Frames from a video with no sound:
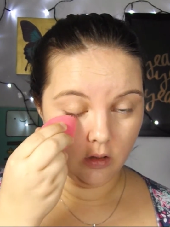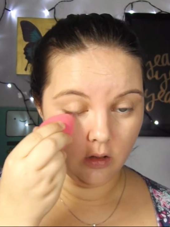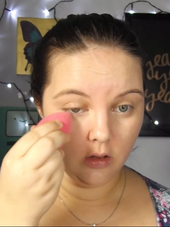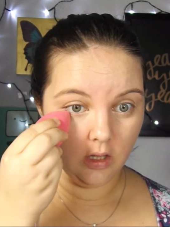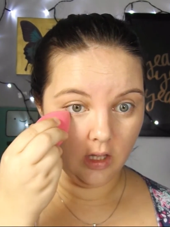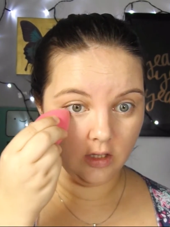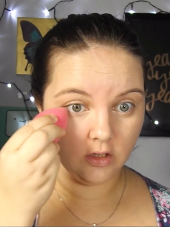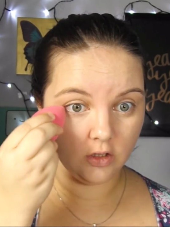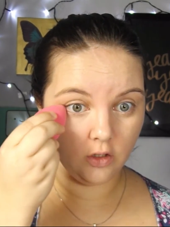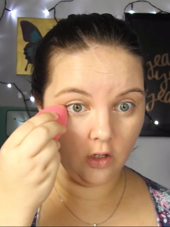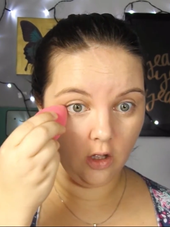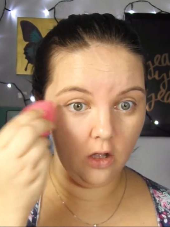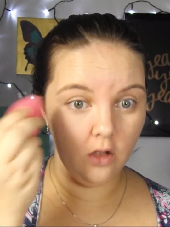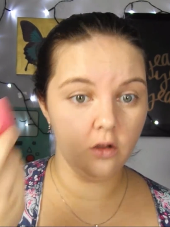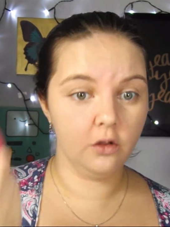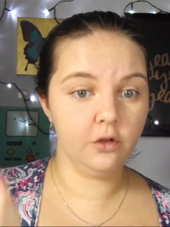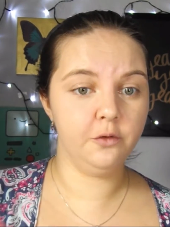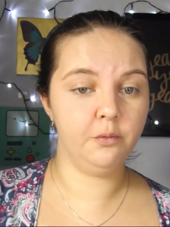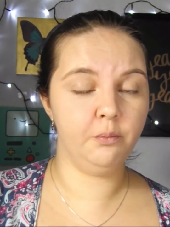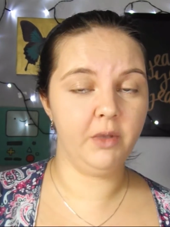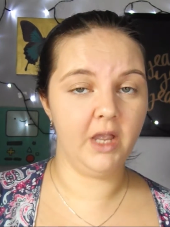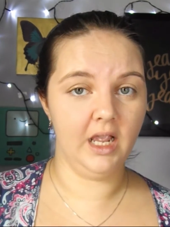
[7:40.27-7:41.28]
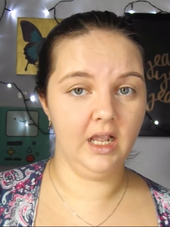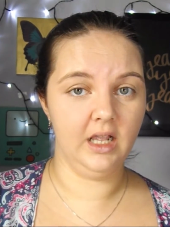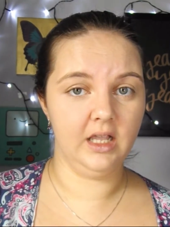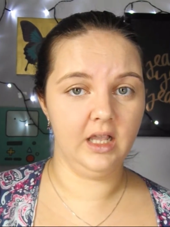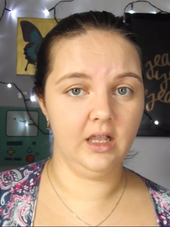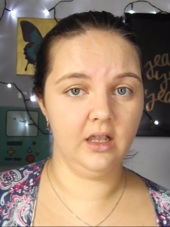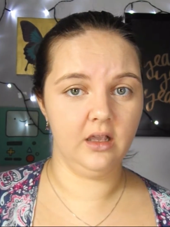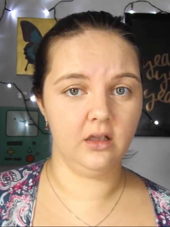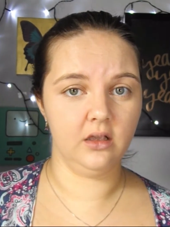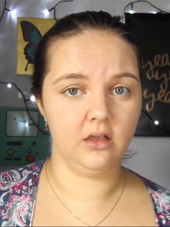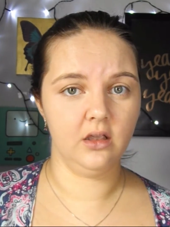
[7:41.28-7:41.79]
It's called
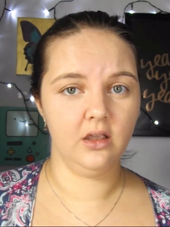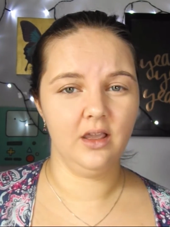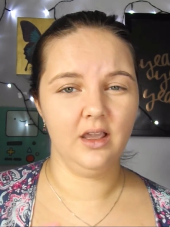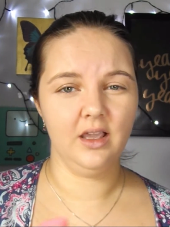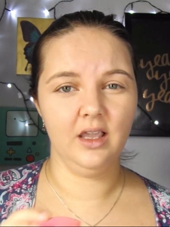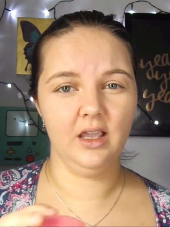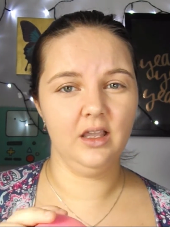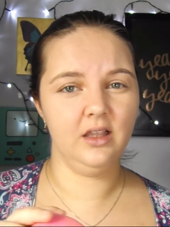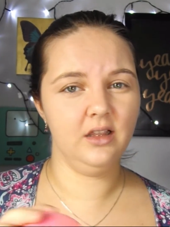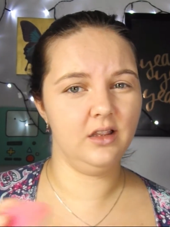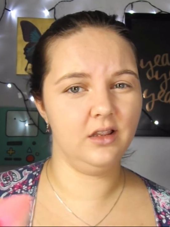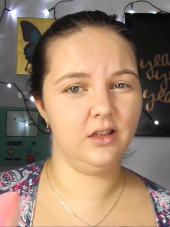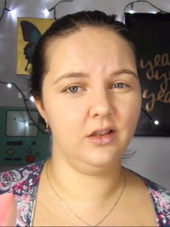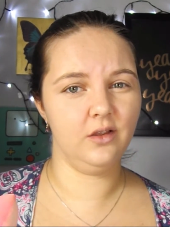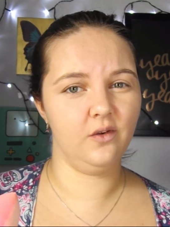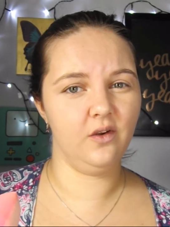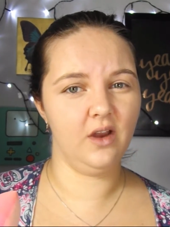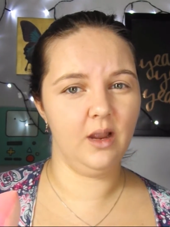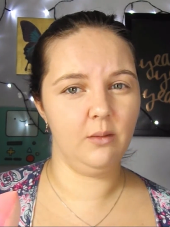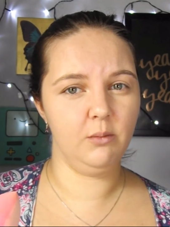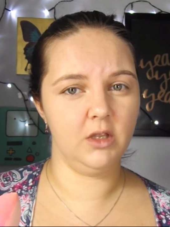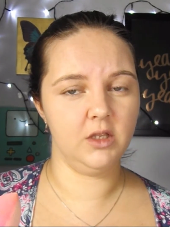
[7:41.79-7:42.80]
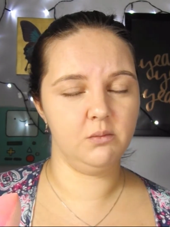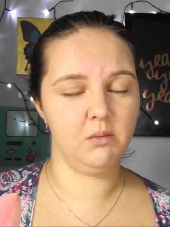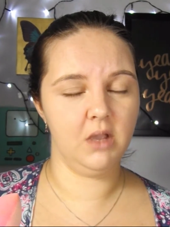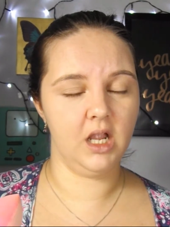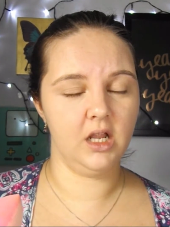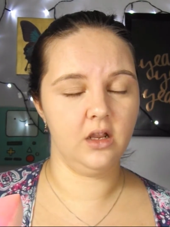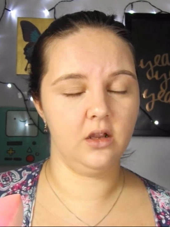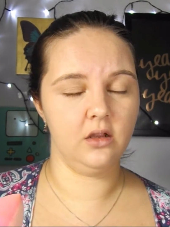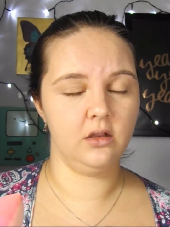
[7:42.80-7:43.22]
baking. Instagram has made it